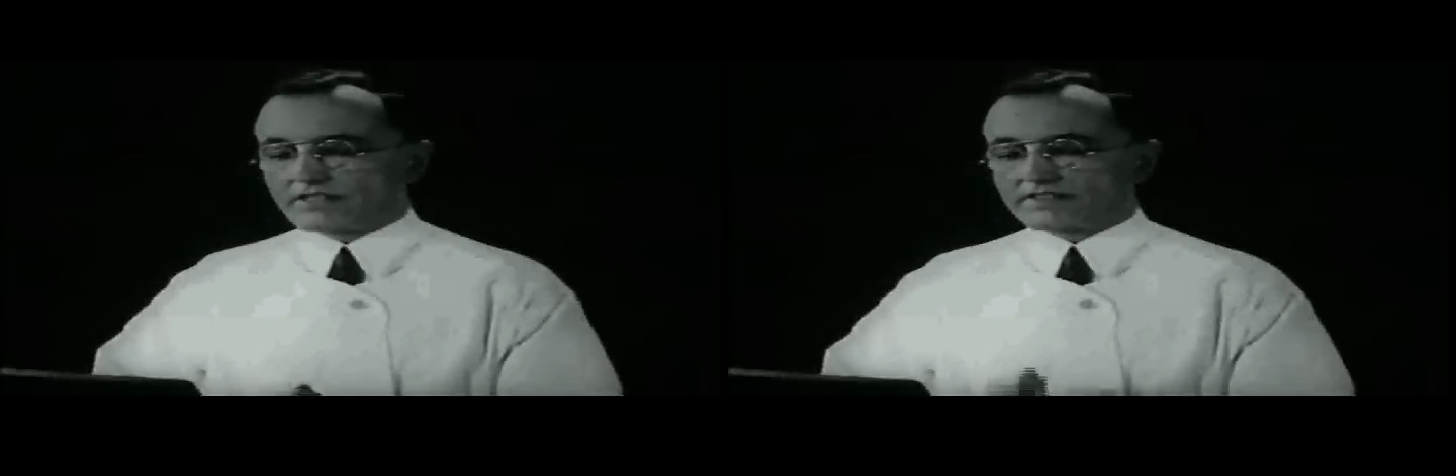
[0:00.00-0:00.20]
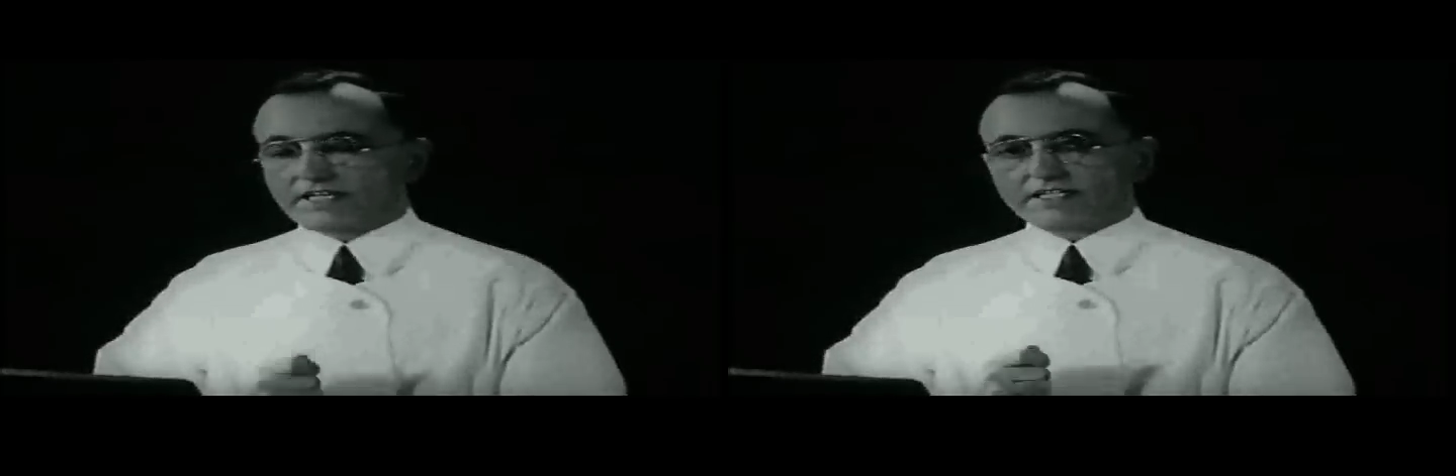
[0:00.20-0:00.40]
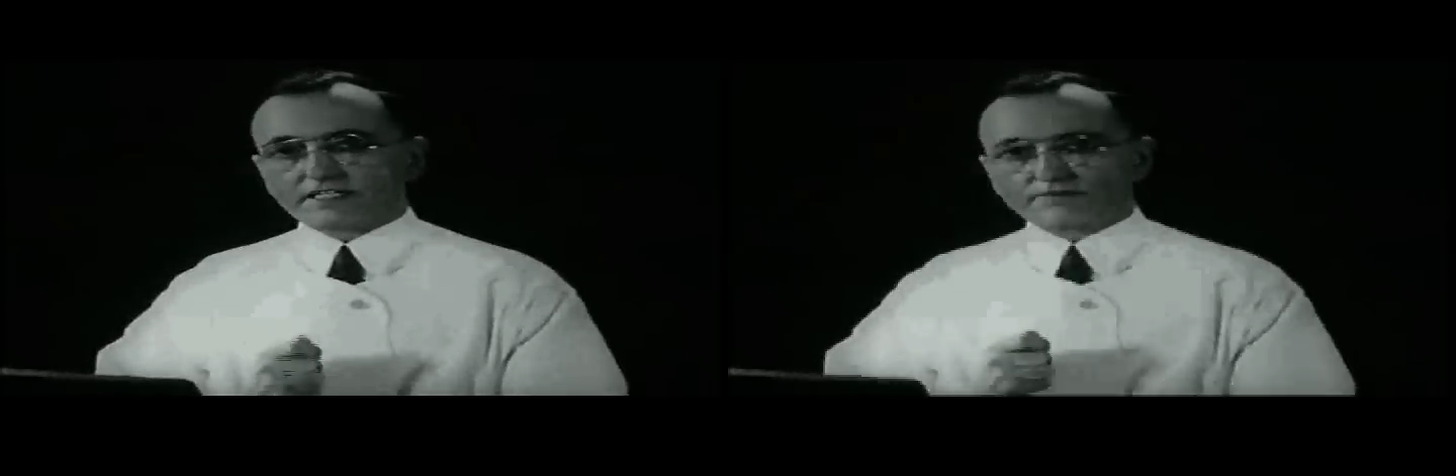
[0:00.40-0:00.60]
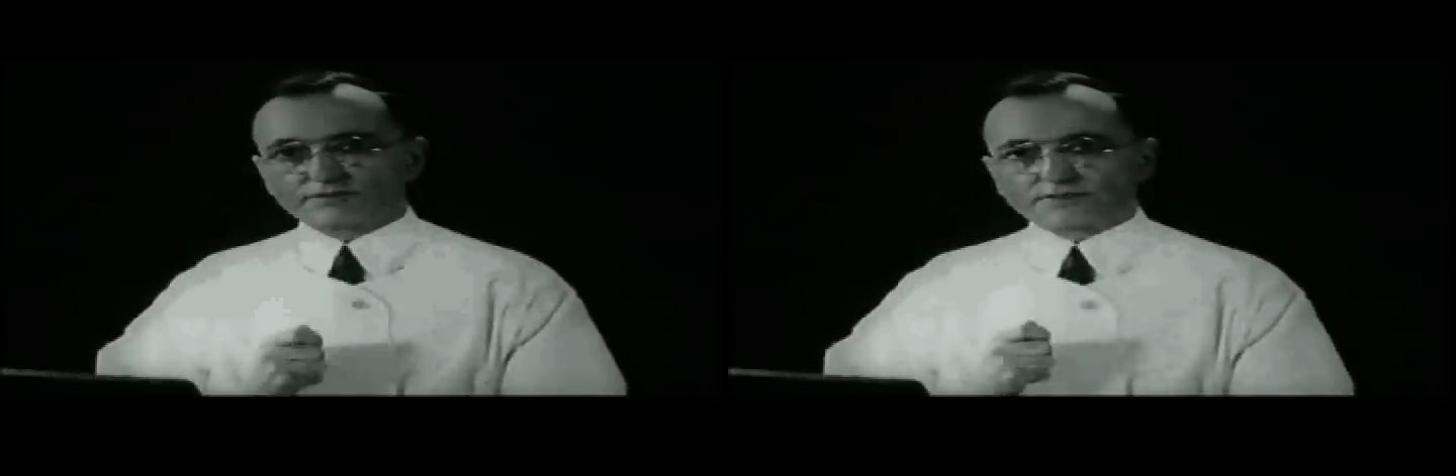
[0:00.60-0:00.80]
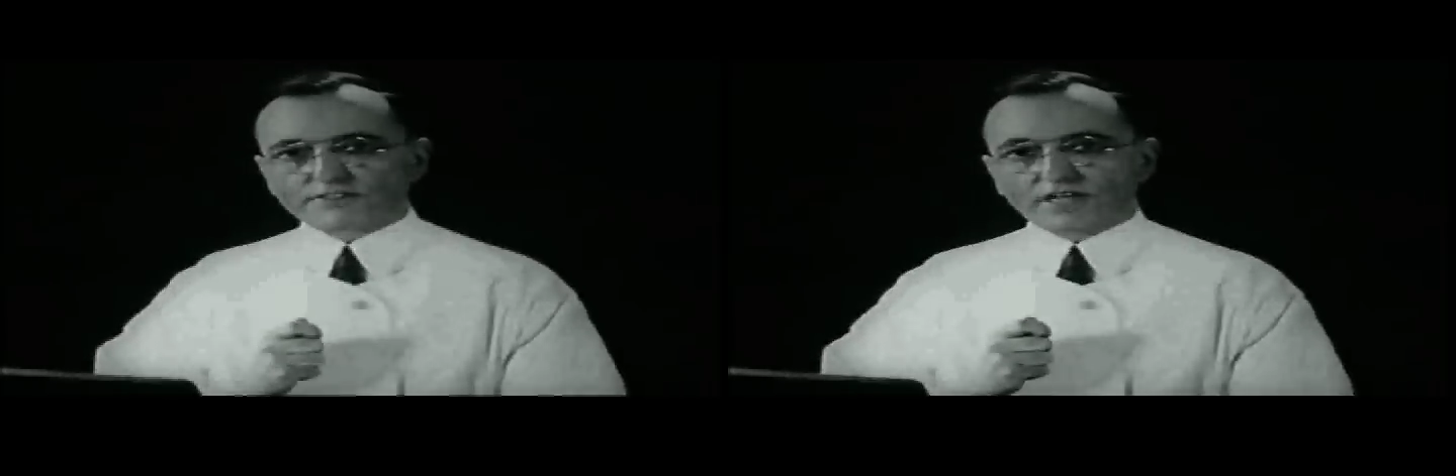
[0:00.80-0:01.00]
dating
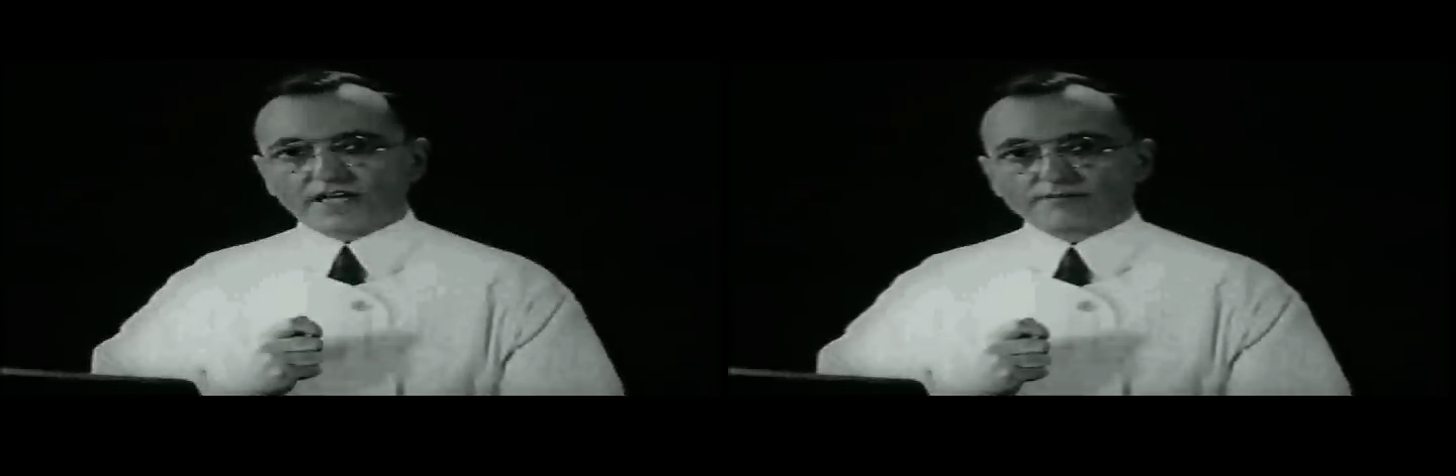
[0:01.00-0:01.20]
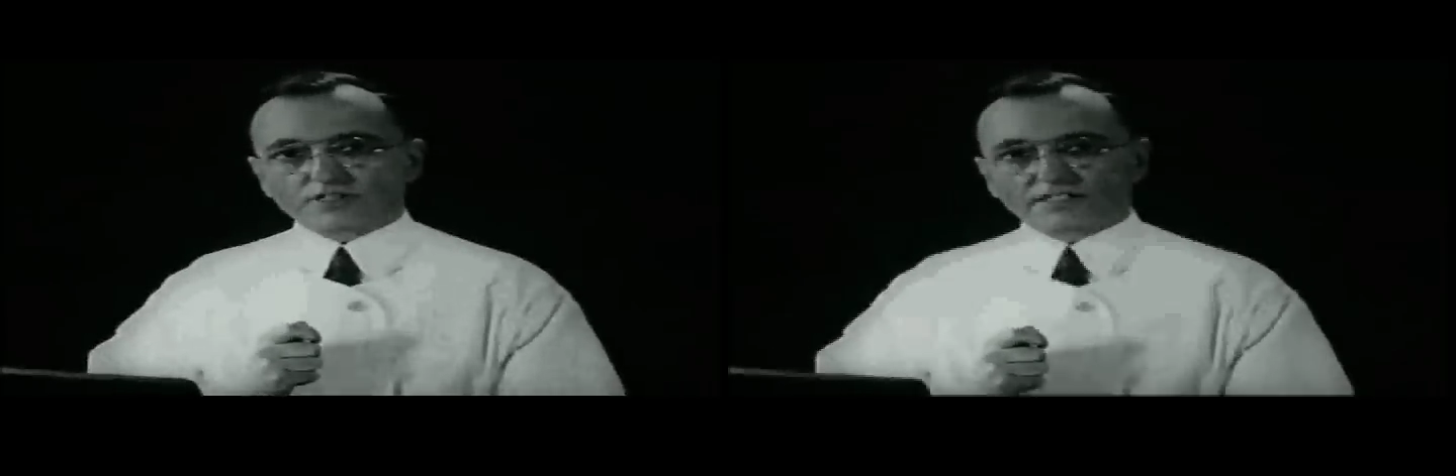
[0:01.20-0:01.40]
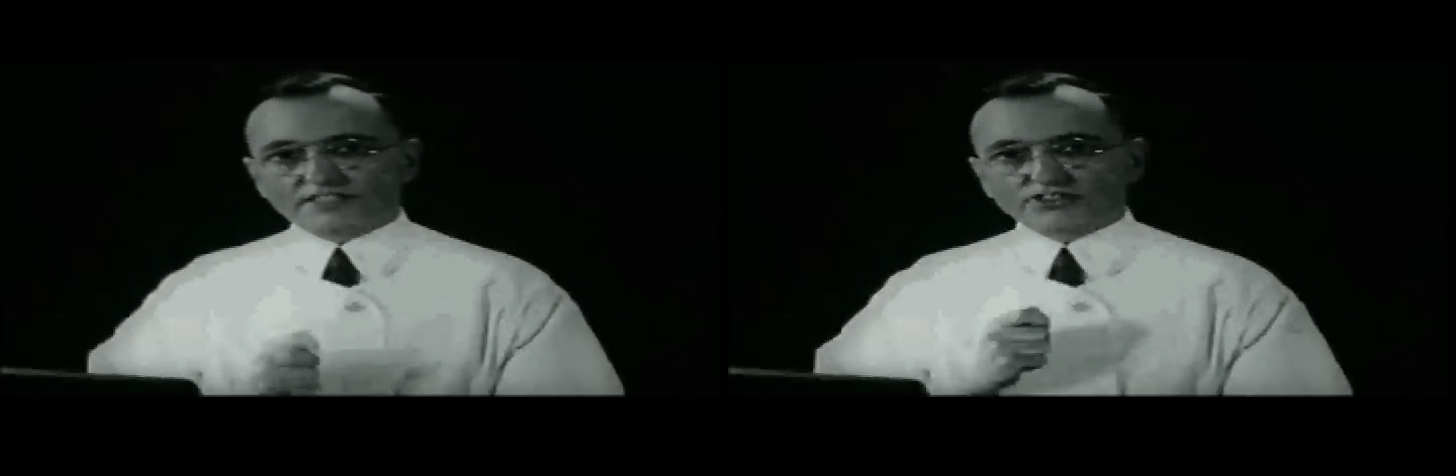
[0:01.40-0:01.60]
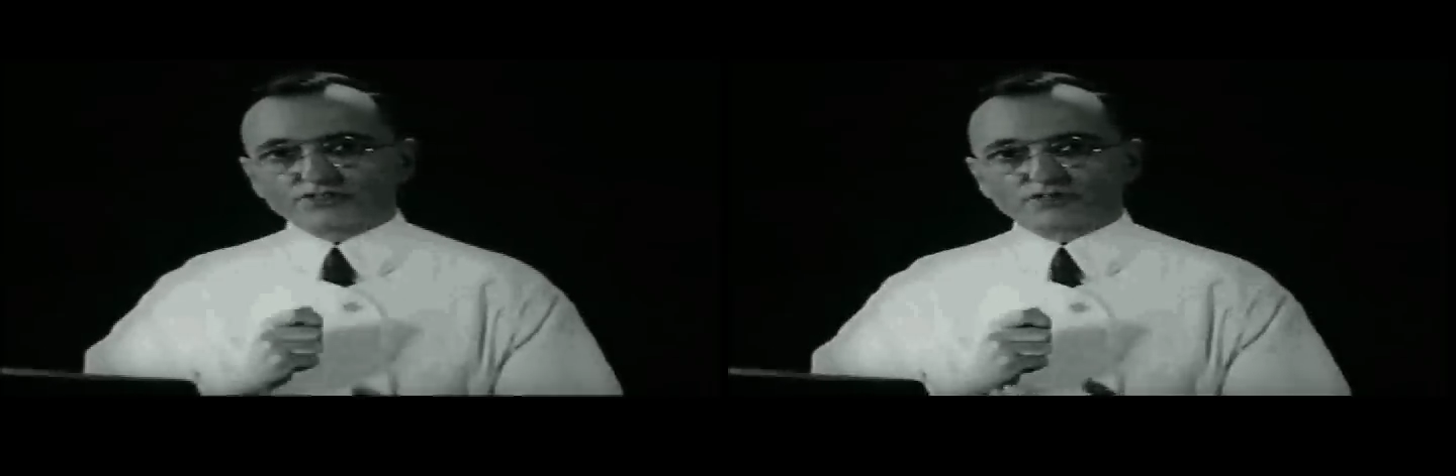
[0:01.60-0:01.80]
from the time the lesion